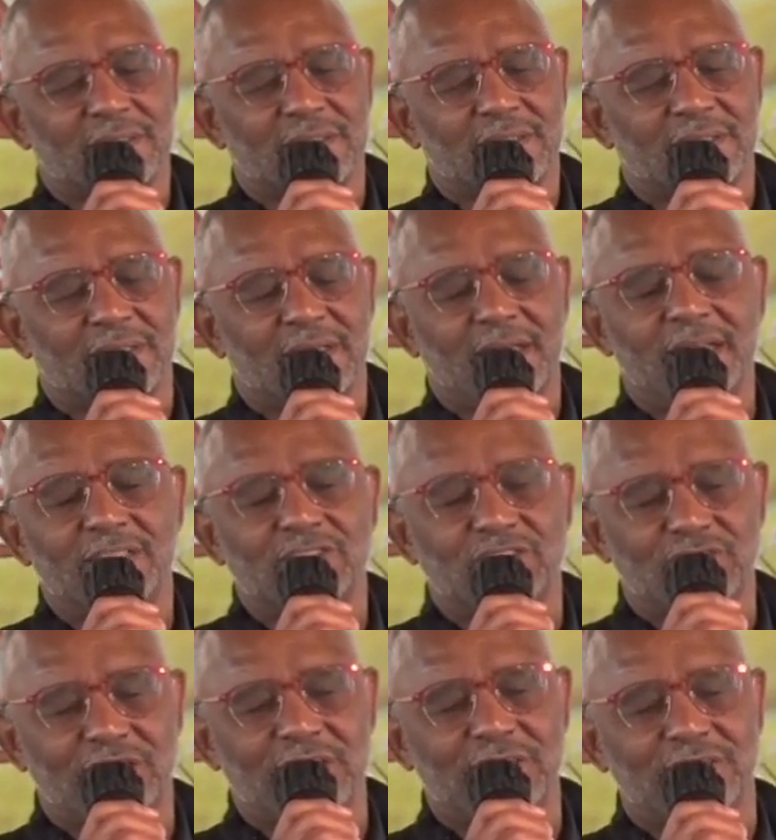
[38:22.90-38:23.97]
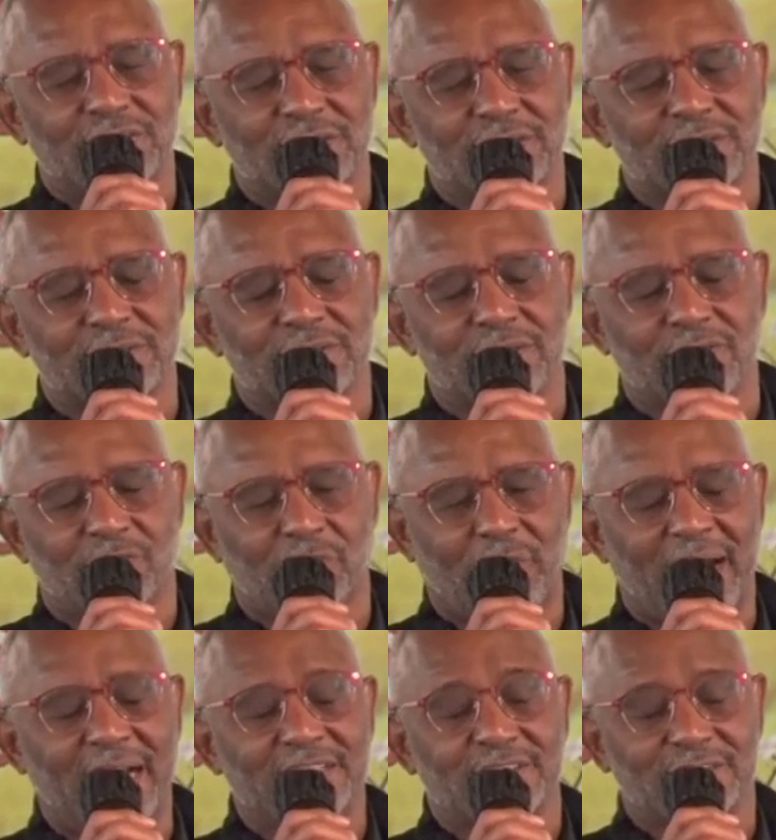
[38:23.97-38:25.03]
in Jesus the Christ,
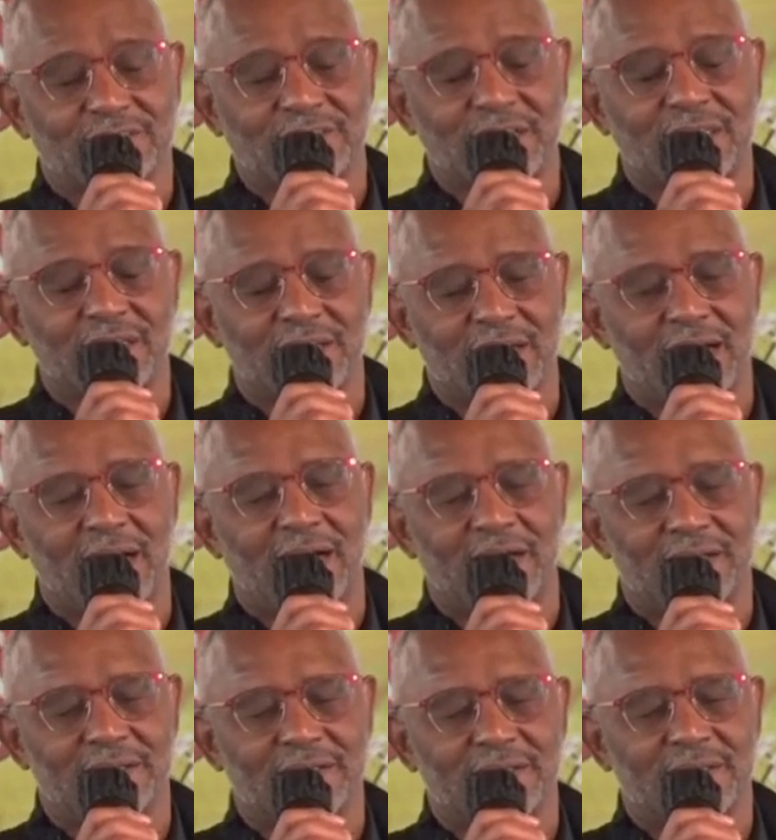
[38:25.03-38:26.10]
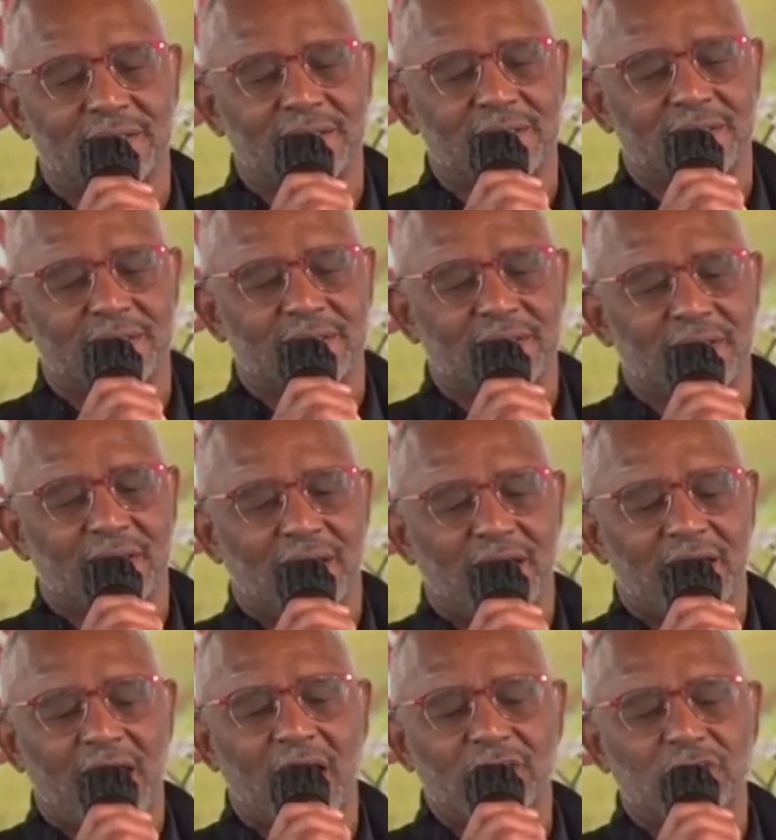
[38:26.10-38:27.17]
the Son of God. And I
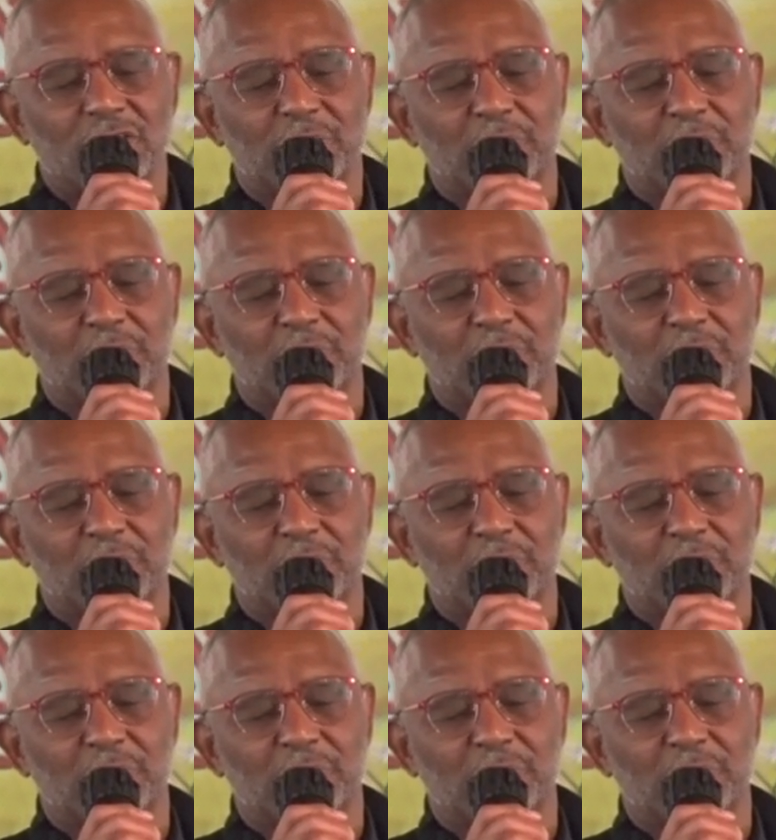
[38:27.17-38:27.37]
just pray,